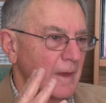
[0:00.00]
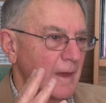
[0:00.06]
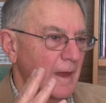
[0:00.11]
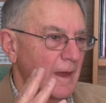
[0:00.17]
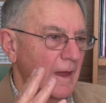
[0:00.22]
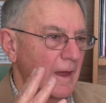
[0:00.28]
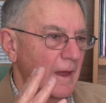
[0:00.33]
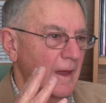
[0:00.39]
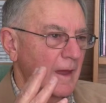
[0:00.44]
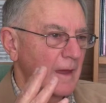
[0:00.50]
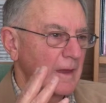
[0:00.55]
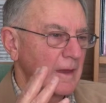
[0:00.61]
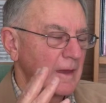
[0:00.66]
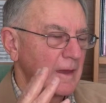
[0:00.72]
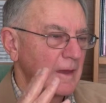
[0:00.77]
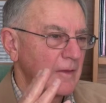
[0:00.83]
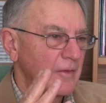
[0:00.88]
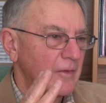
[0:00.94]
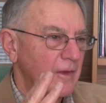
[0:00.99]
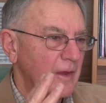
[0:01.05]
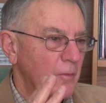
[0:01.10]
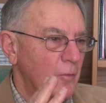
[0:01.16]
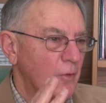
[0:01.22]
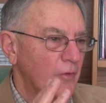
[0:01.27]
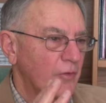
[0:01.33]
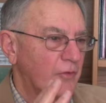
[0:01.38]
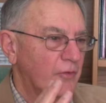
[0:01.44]
there
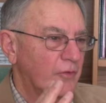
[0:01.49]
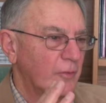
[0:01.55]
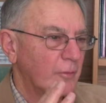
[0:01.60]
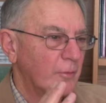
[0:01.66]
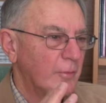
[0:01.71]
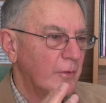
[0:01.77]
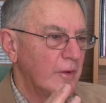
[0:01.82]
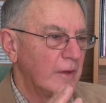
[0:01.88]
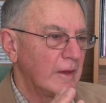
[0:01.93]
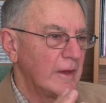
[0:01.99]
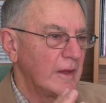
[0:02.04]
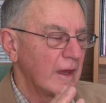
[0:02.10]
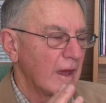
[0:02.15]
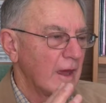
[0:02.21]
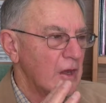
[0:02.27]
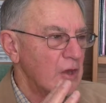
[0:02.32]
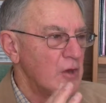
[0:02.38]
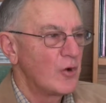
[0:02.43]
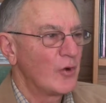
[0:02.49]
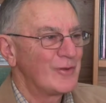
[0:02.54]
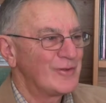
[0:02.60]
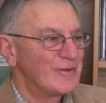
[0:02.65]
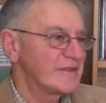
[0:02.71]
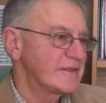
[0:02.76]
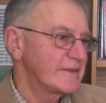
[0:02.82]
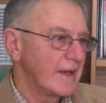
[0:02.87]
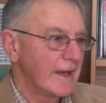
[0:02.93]
was to be a
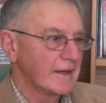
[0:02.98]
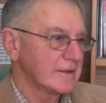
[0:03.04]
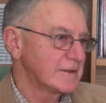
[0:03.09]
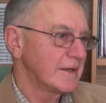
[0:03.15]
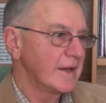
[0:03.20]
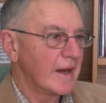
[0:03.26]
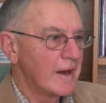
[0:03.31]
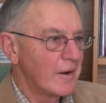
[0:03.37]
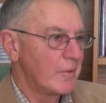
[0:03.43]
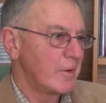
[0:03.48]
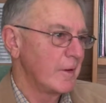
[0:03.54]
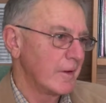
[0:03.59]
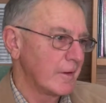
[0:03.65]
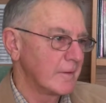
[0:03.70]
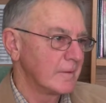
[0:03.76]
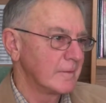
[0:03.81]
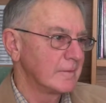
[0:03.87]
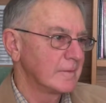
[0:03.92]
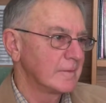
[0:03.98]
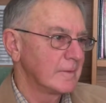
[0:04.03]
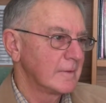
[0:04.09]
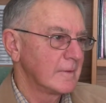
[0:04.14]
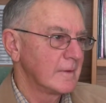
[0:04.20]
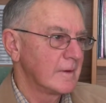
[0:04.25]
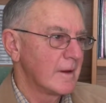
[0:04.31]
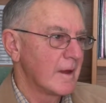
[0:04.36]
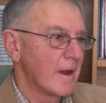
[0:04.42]
non-sectarian
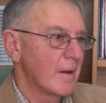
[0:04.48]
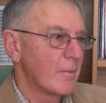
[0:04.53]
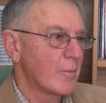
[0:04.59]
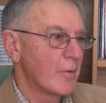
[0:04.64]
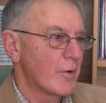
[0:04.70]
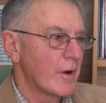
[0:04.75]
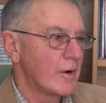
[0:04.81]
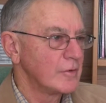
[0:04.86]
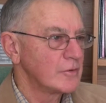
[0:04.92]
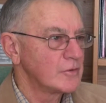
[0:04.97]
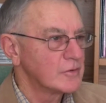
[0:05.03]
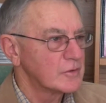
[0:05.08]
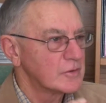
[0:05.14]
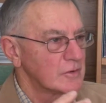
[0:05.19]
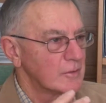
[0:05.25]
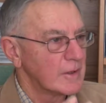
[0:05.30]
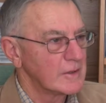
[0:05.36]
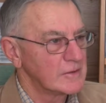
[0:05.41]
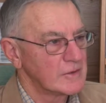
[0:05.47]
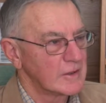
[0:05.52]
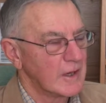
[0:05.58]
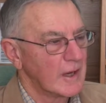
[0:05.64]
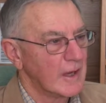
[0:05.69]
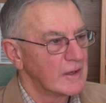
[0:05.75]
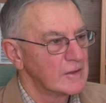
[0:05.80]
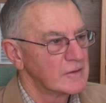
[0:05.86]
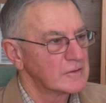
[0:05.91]
approach to
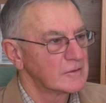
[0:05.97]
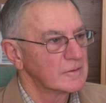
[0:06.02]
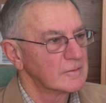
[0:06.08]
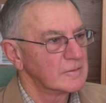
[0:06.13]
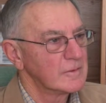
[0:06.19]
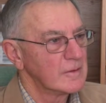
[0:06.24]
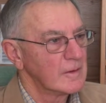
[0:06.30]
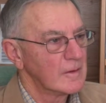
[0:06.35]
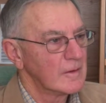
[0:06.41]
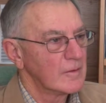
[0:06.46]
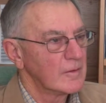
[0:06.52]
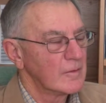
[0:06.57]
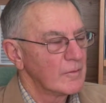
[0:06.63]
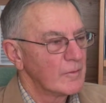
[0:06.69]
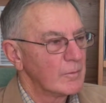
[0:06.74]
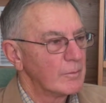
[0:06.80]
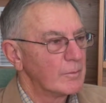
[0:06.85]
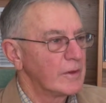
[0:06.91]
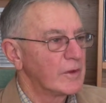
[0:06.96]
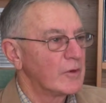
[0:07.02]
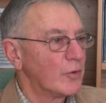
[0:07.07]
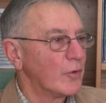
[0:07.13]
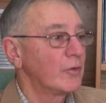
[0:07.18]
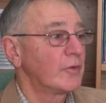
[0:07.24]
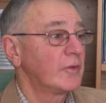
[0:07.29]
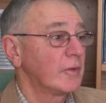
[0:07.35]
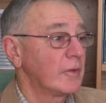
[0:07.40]
education
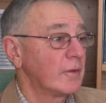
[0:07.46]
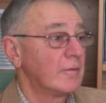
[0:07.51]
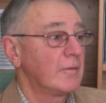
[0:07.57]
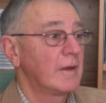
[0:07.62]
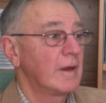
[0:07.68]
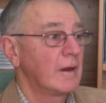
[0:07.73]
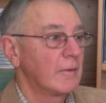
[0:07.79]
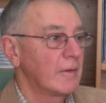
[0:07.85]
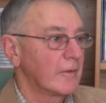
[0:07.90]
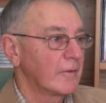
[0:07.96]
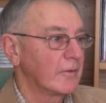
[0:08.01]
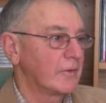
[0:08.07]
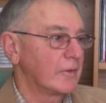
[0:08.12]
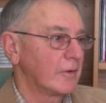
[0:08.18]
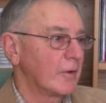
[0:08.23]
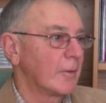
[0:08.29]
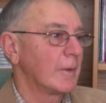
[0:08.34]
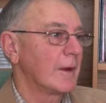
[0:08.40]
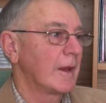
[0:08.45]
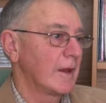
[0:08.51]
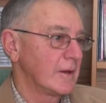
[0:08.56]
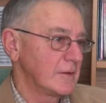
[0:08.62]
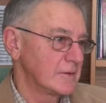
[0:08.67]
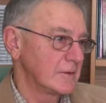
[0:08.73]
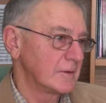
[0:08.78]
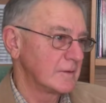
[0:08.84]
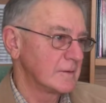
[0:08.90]
because of the various
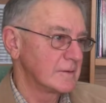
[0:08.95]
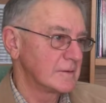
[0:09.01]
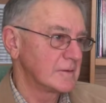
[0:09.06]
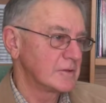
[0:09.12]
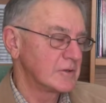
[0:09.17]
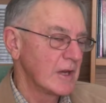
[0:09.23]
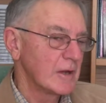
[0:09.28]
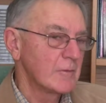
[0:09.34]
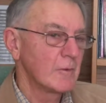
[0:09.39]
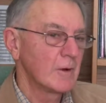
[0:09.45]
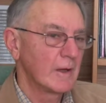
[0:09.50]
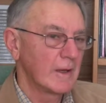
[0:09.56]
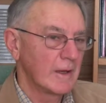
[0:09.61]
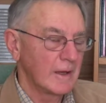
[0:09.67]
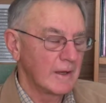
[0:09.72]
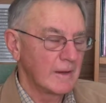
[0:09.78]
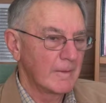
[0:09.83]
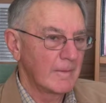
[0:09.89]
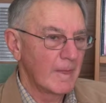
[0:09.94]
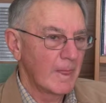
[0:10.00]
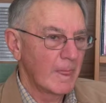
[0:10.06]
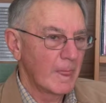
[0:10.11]
denominations. Generally,